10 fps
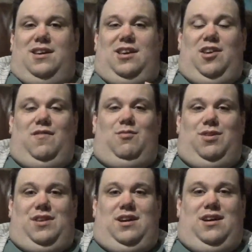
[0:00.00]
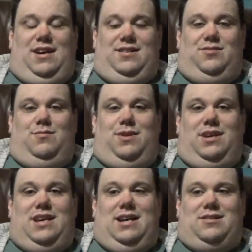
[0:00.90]
Even with Enzo and
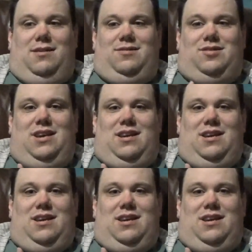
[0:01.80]
Big Cass obviously